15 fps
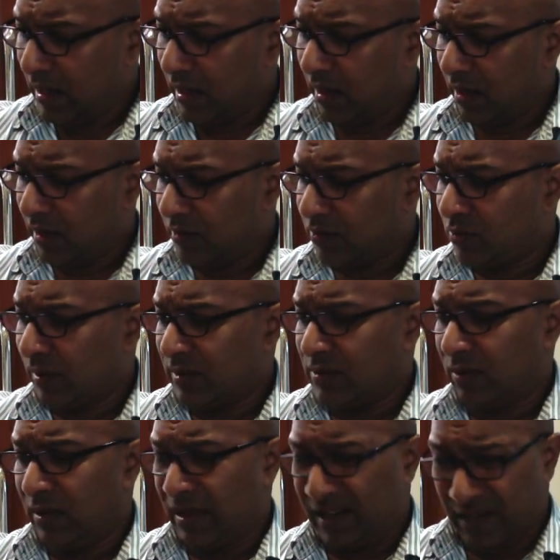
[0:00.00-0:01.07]
Chua
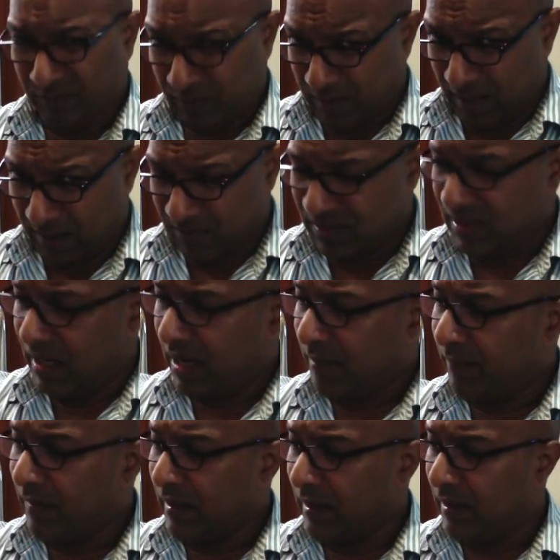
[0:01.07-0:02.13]
Soi Lake from the
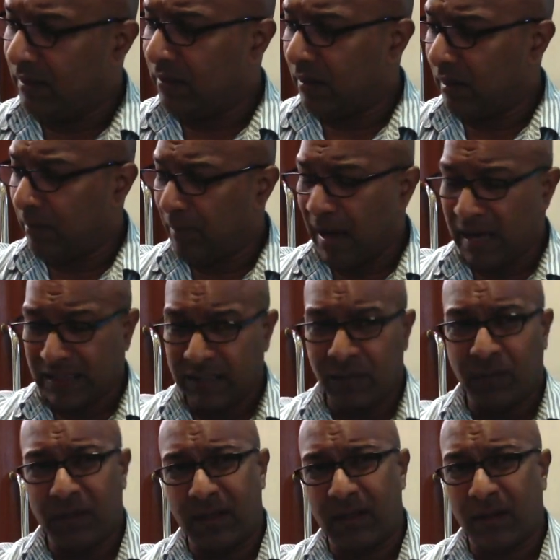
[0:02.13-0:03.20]
MCA, you know, a party
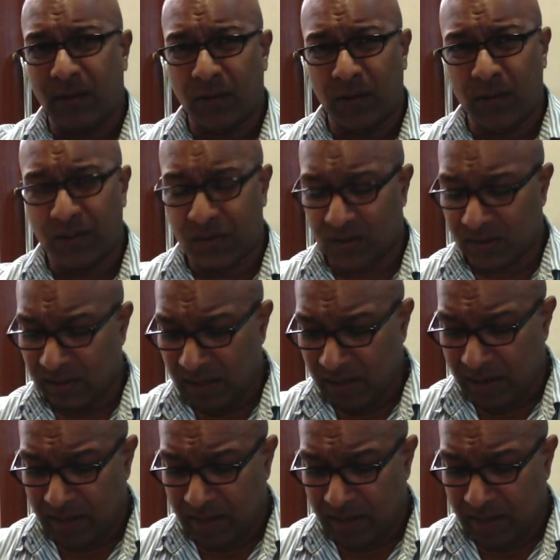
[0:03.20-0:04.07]
within the coalition,